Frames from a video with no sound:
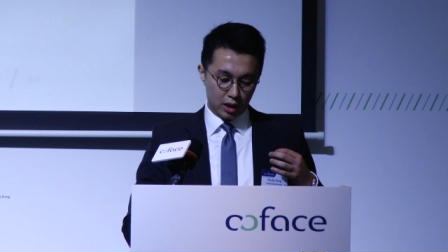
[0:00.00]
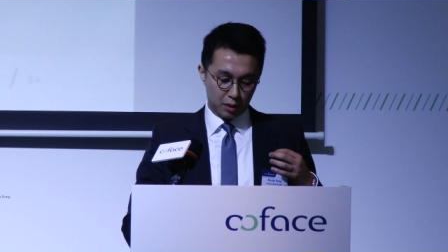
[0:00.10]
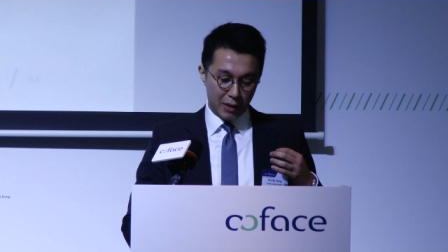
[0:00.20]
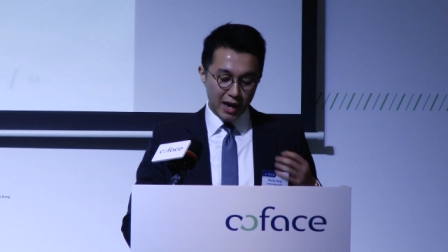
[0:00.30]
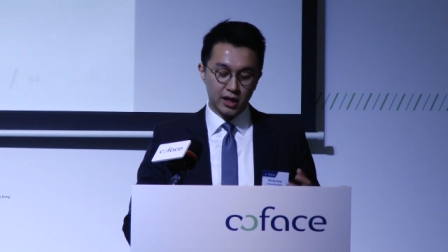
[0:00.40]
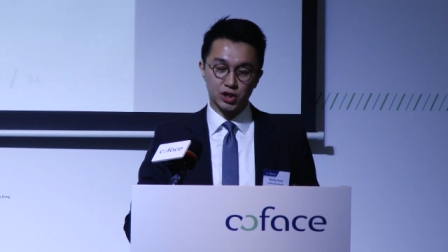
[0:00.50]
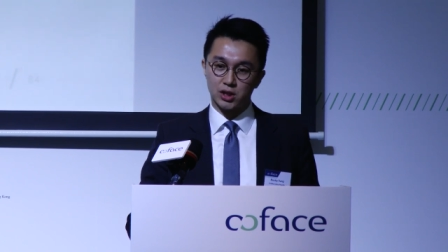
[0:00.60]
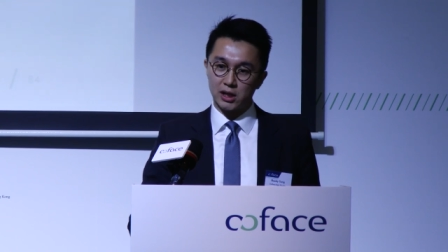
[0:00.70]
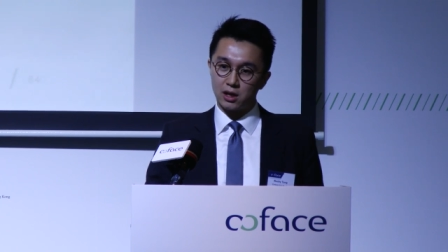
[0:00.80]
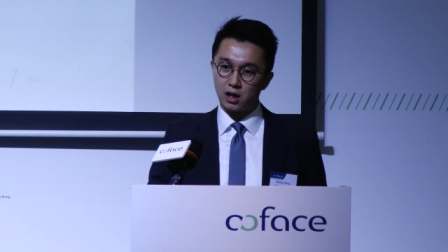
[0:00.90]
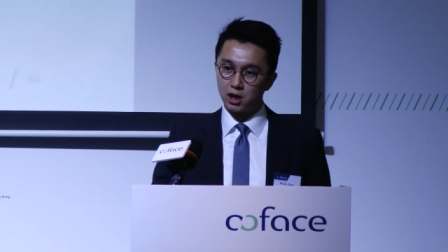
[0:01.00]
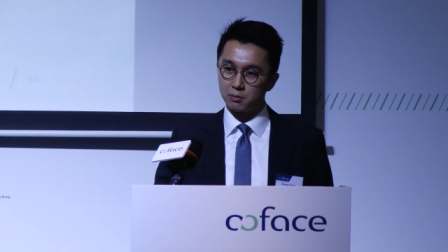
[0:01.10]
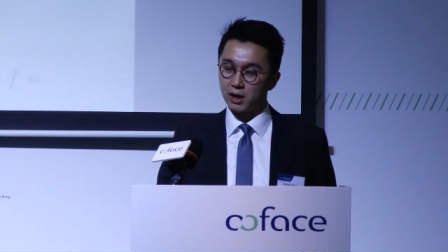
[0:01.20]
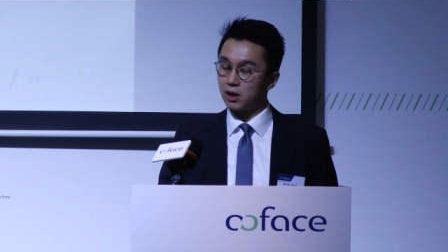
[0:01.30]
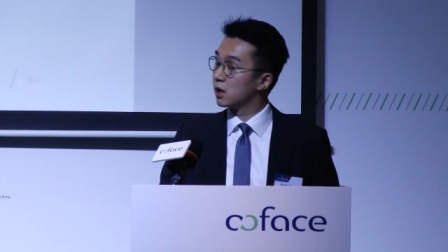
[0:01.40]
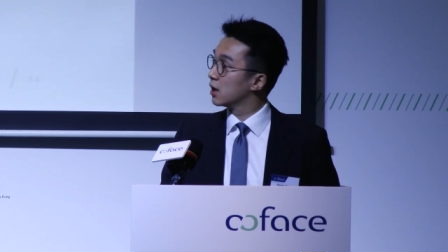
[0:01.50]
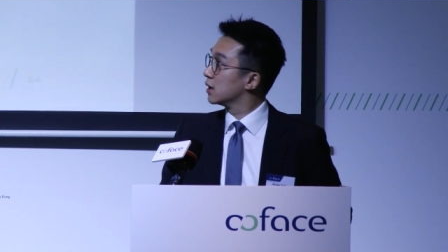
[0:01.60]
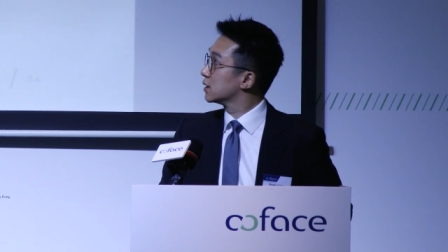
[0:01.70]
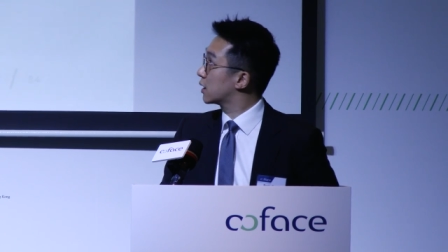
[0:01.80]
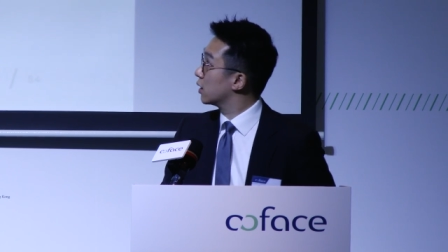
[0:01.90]
uh, manage the economy.
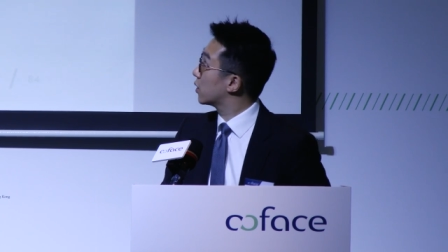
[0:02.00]
Take a